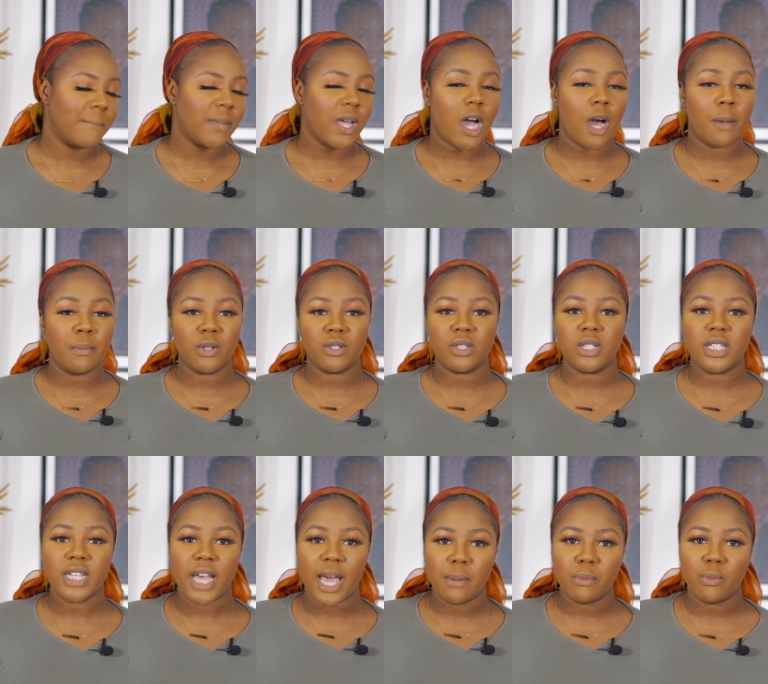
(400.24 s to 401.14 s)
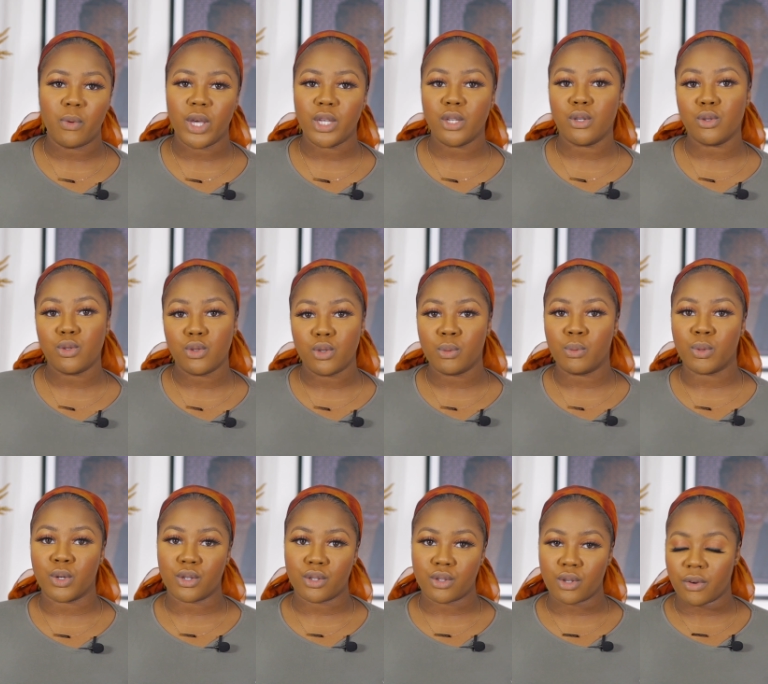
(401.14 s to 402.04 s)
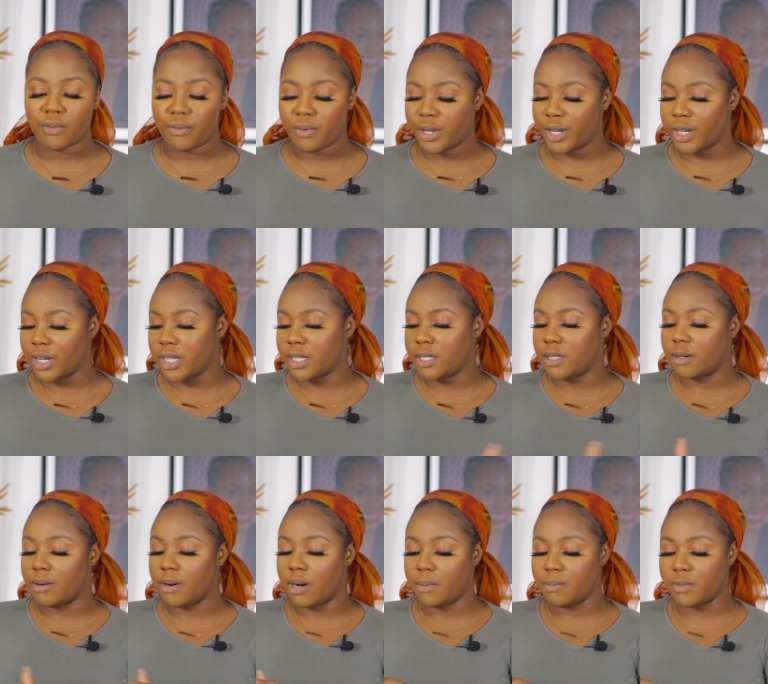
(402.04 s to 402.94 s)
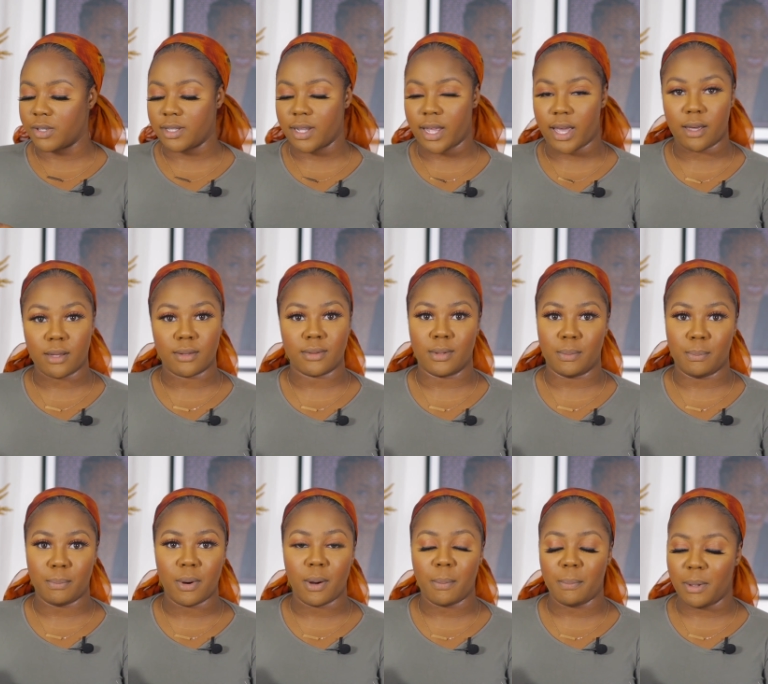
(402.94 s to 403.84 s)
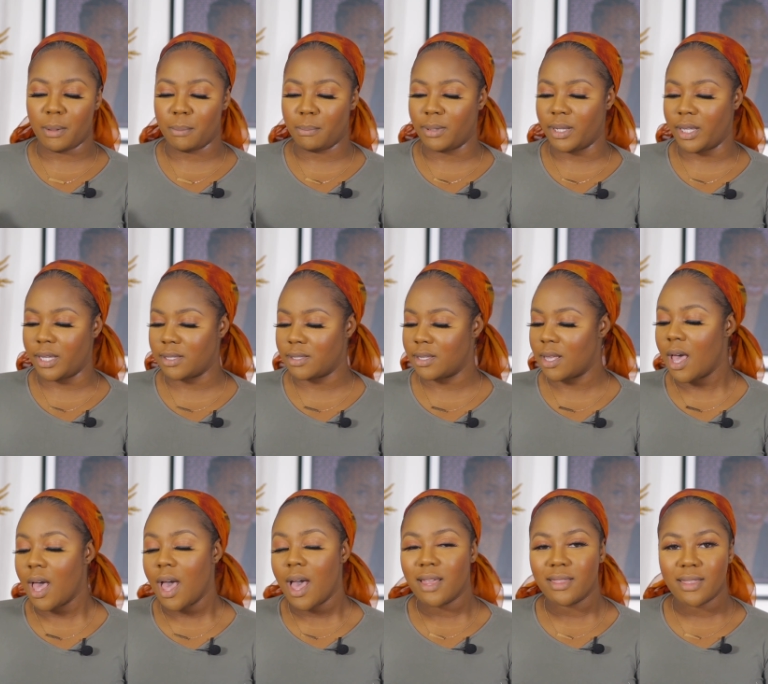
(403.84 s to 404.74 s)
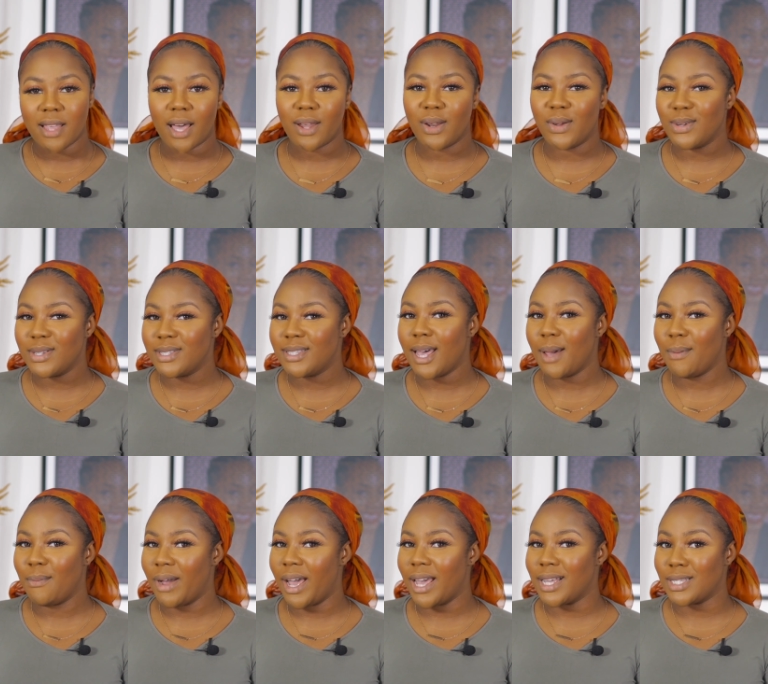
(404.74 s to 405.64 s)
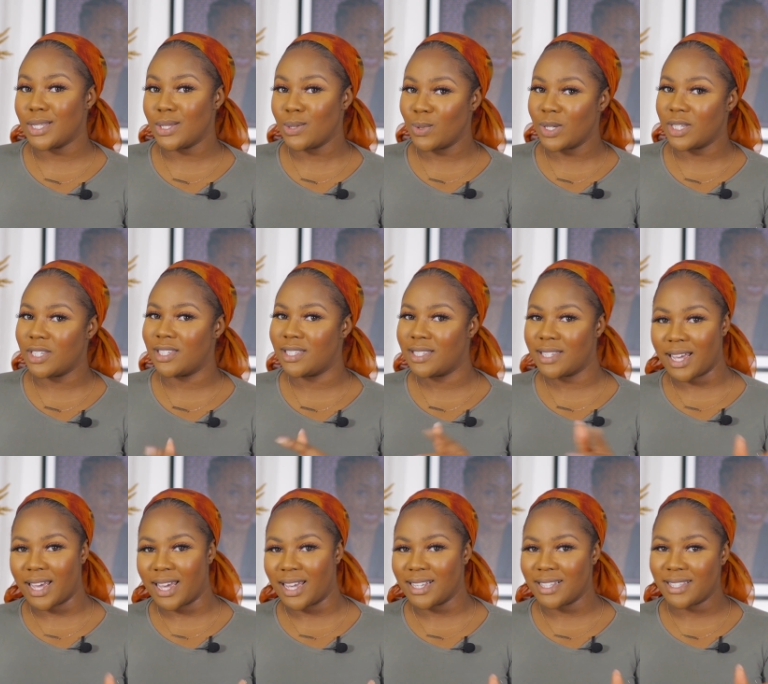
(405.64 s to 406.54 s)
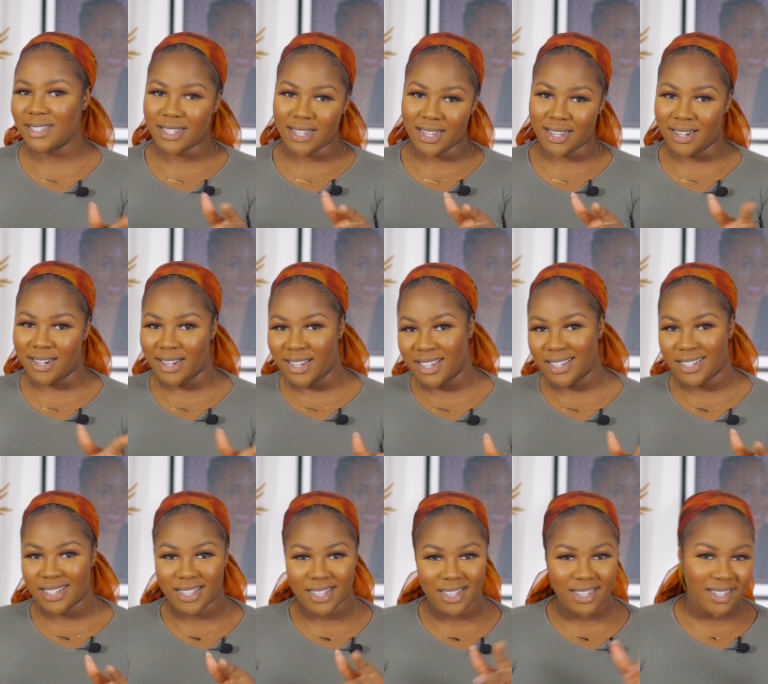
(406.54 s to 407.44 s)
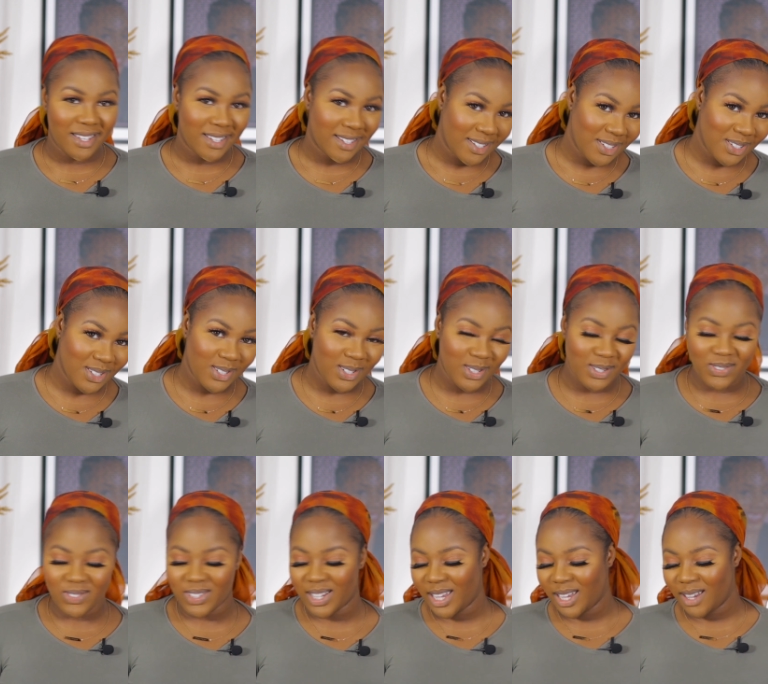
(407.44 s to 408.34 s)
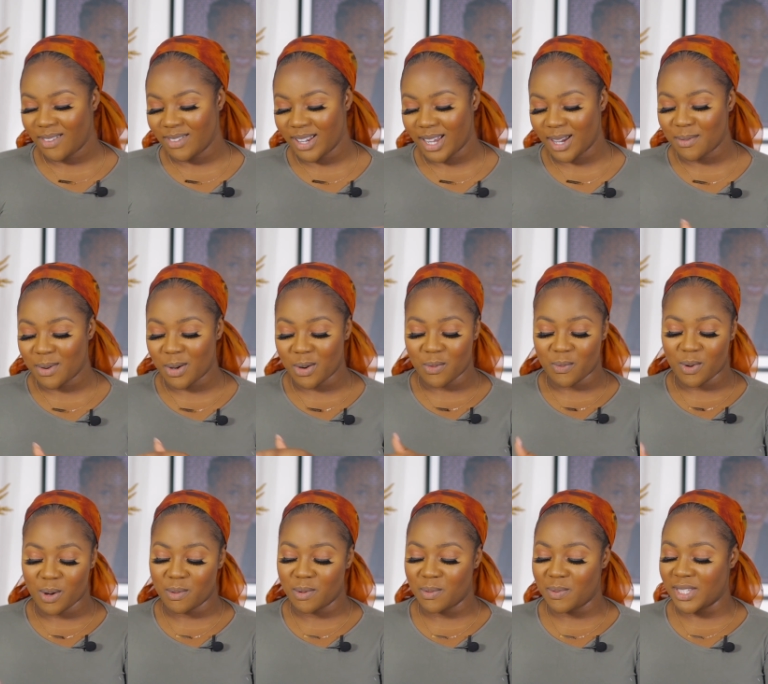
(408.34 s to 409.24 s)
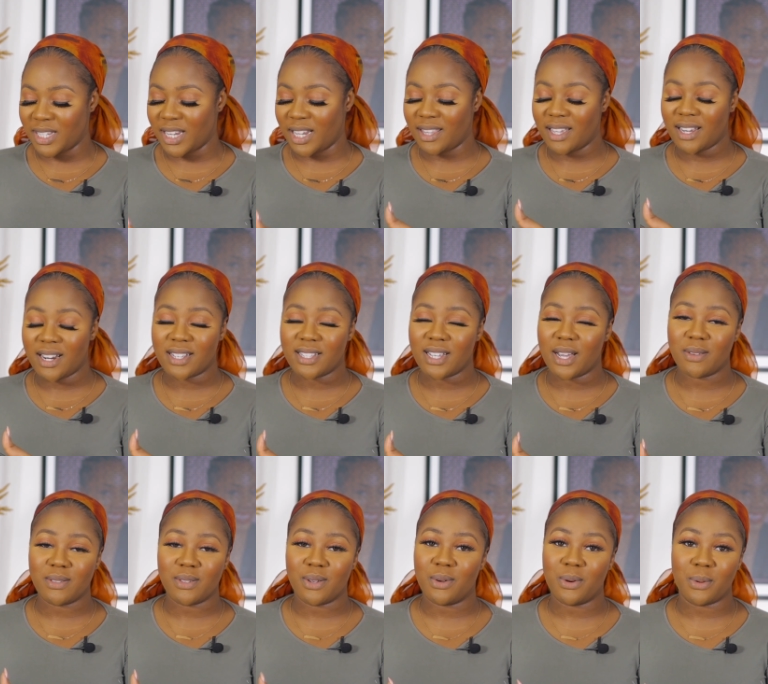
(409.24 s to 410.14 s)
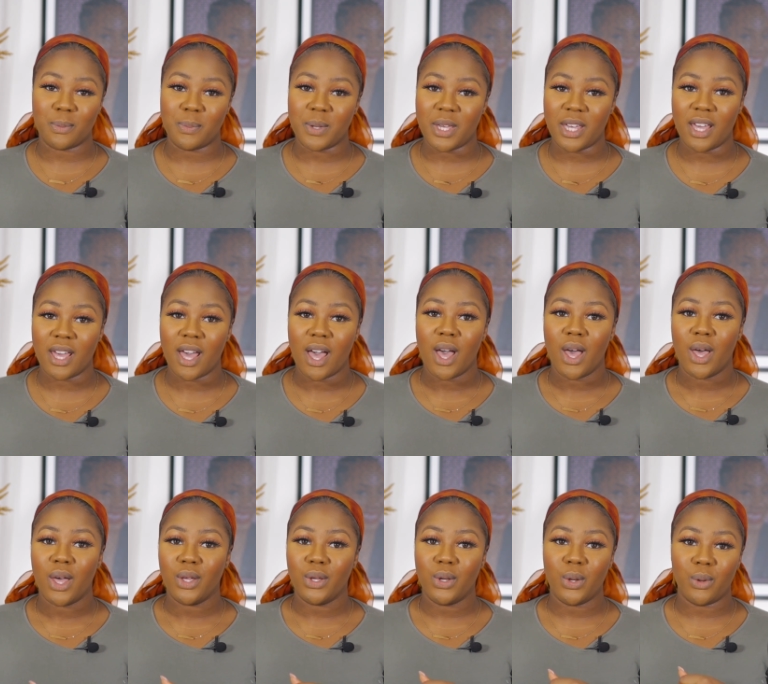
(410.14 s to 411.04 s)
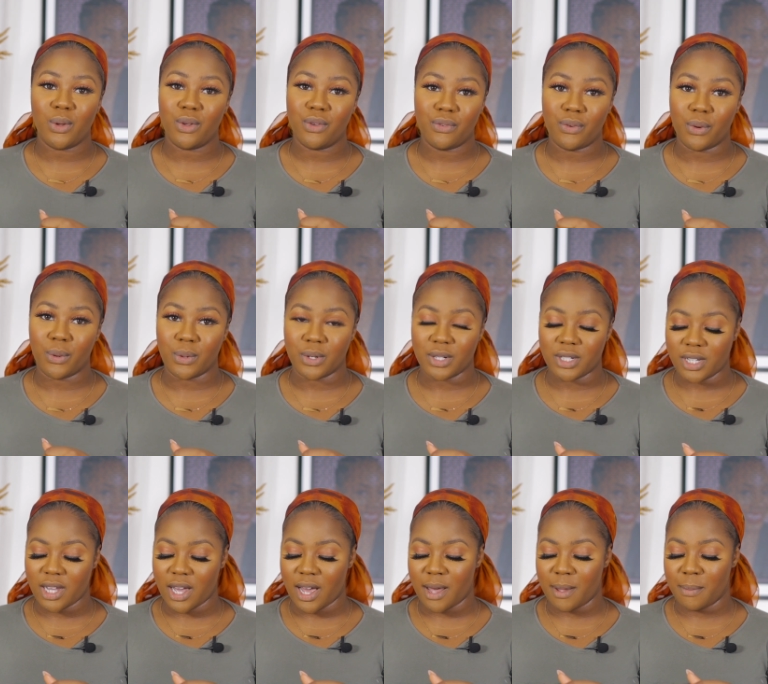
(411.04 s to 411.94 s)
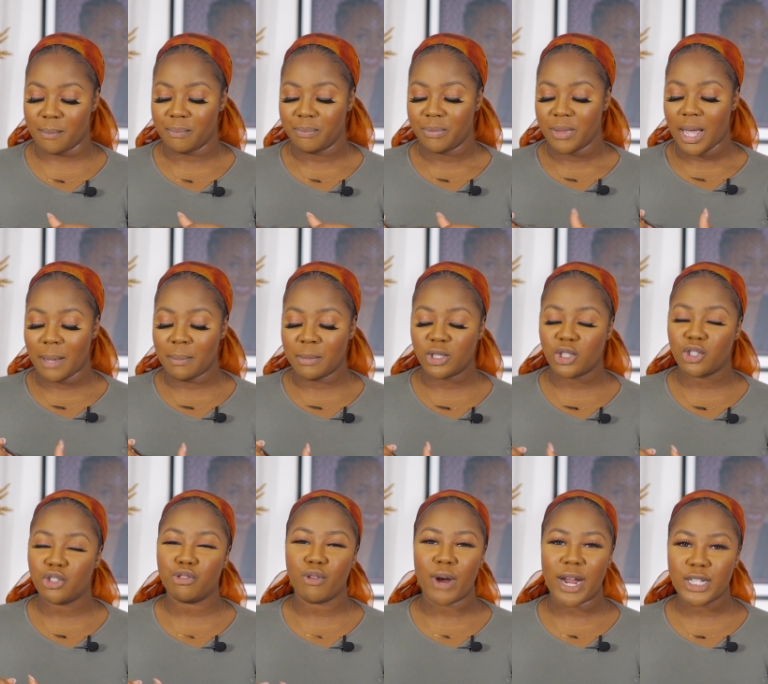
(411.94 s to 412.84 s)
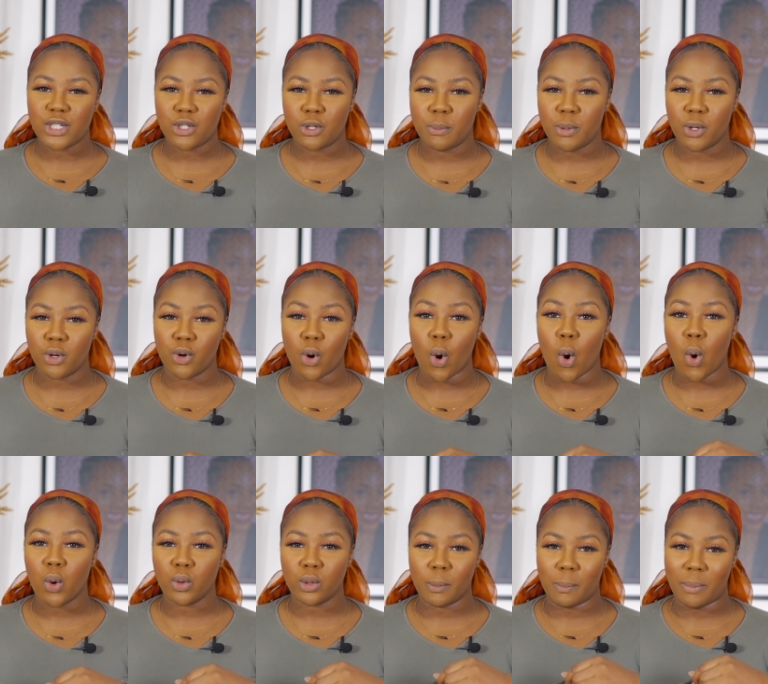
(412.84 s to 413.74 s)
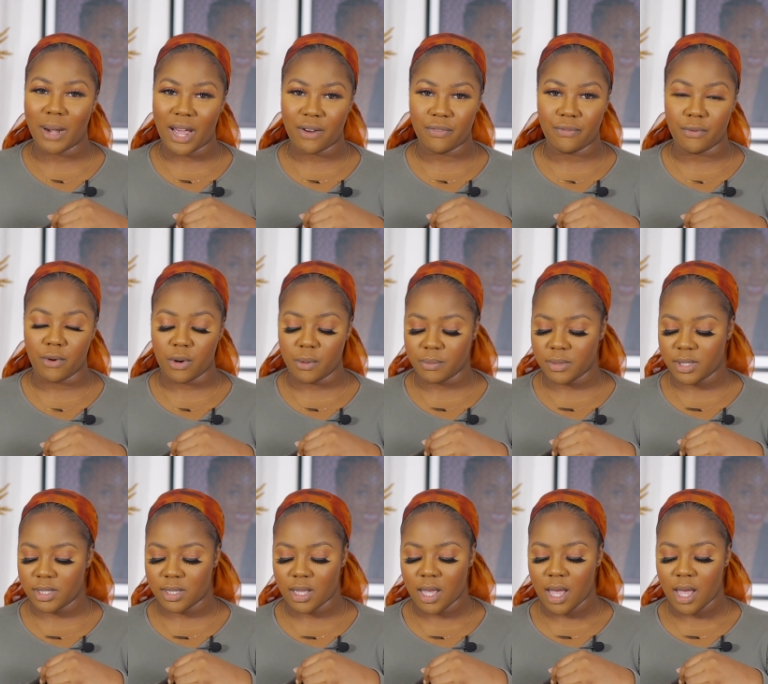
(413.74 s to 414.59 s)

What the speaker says: There was a time where YouTube was suffering and Instagram was like the popping place. Now there was a time where I switched sides and like YouTube became like more of a popping place. And I think that's how it's gonna be going forward. I'm not trying to be on all the platforms.